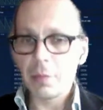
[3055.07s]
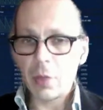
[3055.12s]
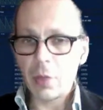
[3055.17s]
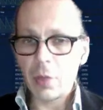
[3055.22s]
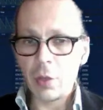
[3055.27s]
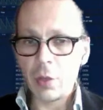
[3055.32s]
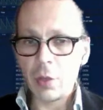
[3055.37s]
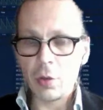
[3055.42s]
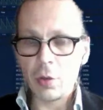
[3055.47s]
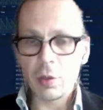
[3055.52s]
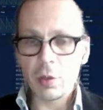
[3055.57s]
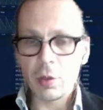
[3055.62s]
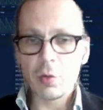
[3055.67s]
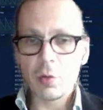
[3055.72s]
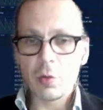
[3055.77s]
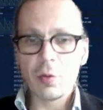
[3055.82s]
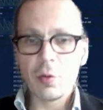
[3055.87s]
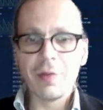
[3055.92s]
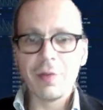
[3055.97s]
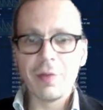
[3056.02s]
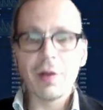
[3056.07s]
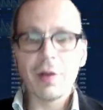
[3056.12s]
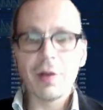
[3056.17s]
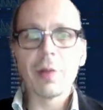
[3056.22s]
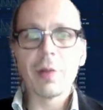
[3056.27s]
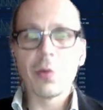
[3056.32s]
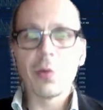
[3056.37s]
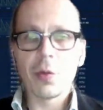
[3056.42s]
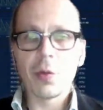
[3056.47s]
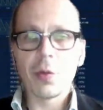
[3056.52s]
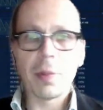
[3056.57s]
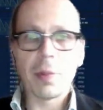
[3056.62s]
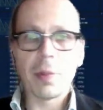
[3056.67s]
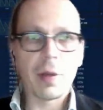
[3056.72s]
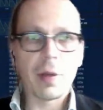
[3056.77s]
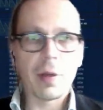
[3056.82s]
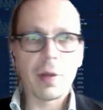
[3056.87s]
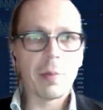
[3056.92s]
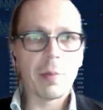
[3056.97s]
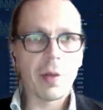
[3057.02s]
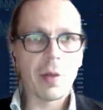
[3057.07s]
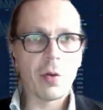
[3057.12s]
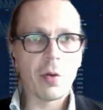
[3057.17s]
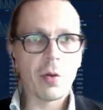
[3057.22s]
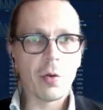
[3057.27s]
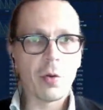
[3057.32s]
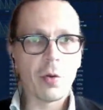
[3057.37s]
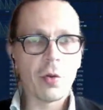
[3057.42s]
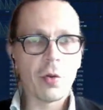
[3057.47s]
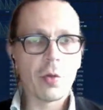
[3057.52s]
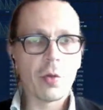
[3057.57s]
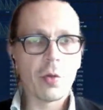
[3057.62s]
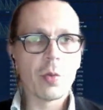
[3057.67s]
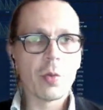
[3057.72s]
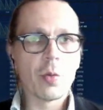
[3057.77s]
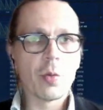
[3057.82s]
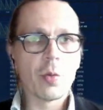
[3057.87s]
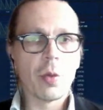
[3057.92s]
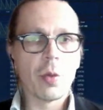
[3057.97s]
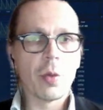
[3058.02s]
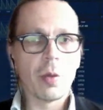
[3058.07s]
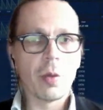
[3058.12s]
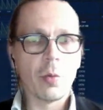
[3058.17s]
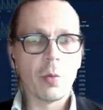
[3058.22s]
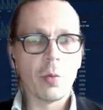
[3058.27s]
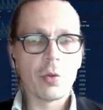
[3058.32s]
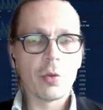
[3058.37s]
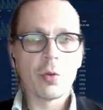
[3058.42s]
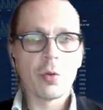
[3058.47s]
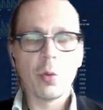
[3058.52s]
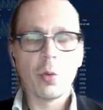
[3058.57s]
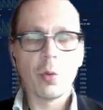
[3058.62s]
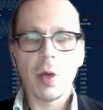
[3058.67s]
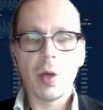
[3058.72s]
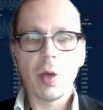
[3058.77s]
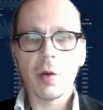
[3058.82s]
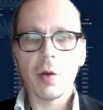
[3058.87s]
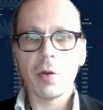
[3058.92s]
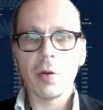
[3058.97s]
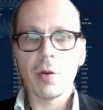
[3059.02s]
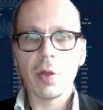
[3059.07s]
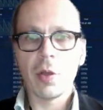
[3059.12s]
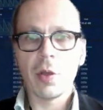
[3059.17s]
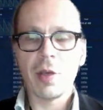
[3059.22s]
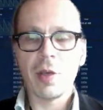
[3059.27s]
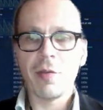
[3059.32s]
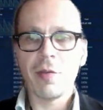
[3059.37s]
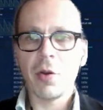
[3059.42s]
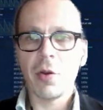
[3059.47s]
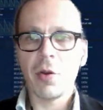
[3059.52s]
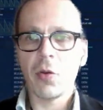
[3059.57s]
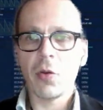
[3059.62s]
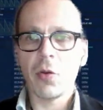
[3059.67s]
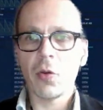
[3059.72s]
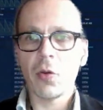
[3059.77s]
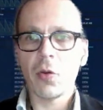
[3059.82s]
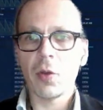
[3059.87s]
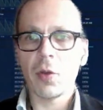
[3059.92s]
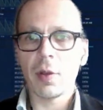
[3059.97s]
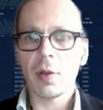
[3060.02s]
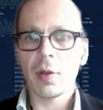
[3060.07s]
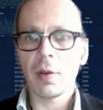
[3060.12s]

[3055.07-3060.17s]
in order to develop those plug-and-play solutions, which should work on a diverse